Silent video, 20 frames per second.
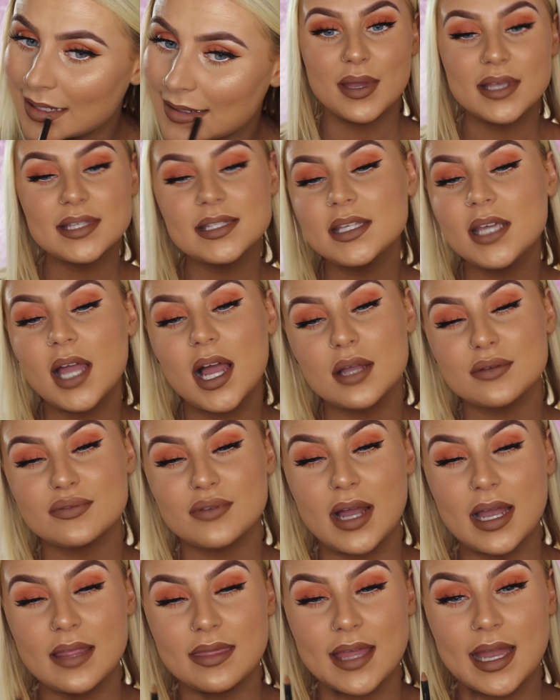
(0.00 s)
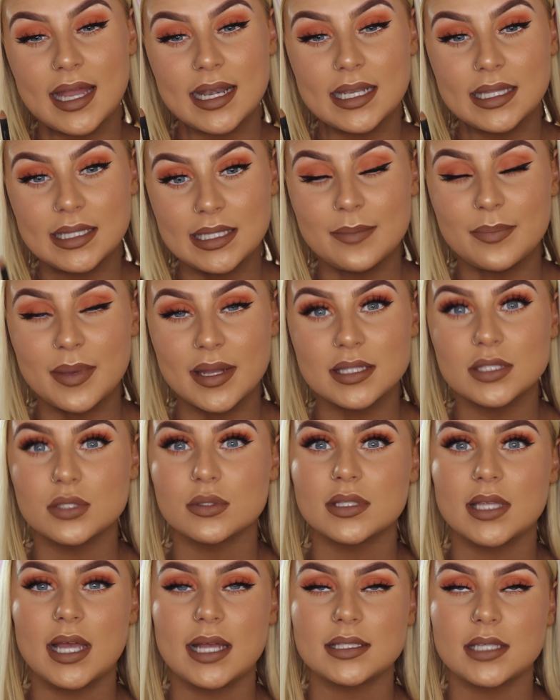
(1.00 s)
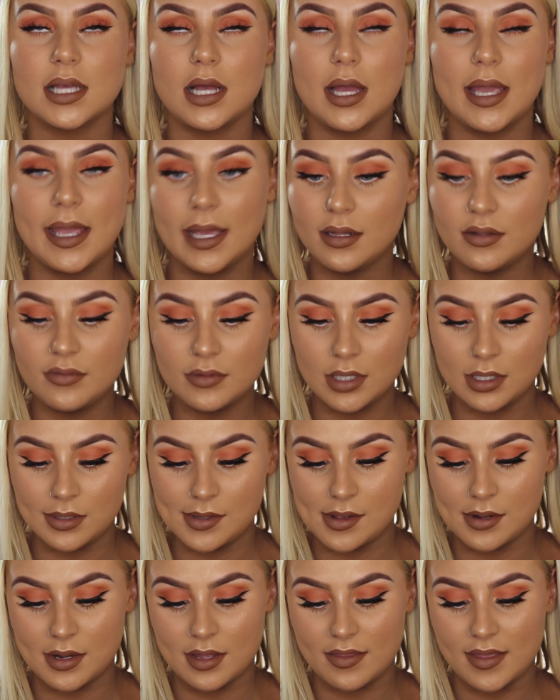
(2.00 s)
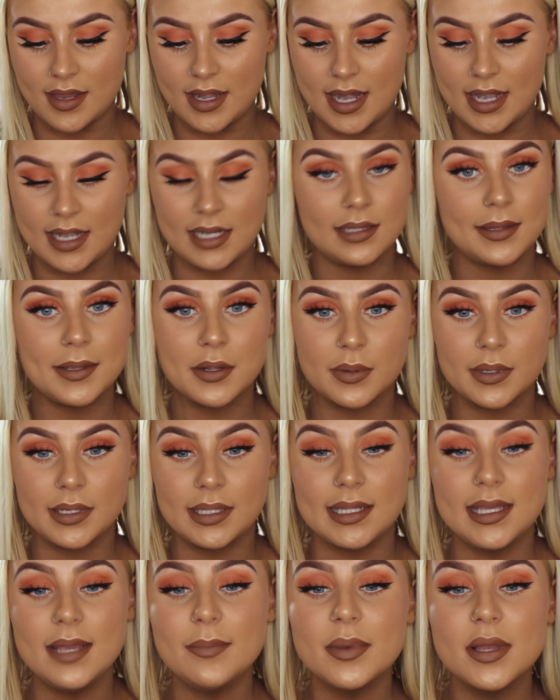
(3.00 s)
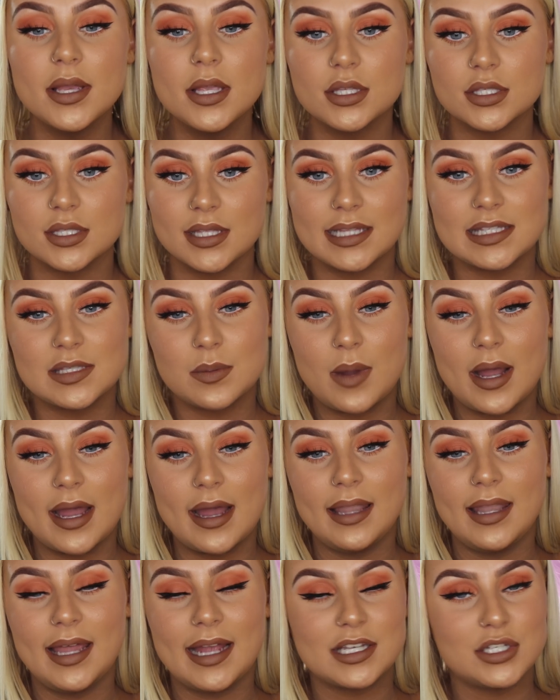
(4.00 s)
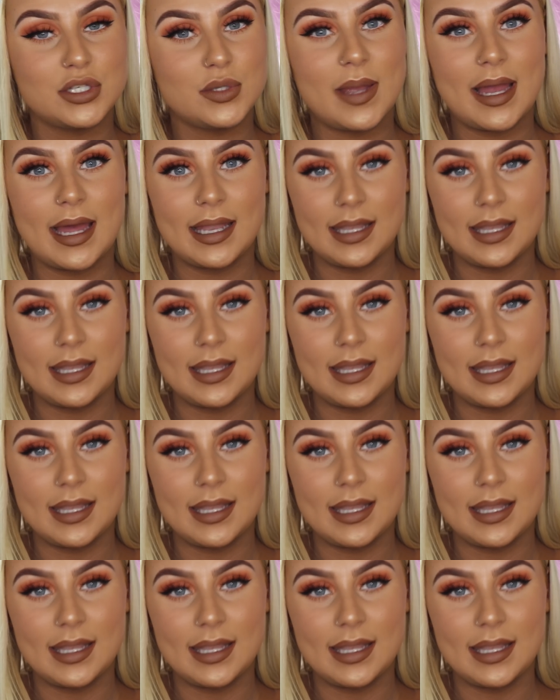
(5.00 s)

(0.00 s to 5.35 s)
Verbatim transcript: Personally, I find that lip pencils last a hell of a lot longer than any liquid lip, so that's why I like to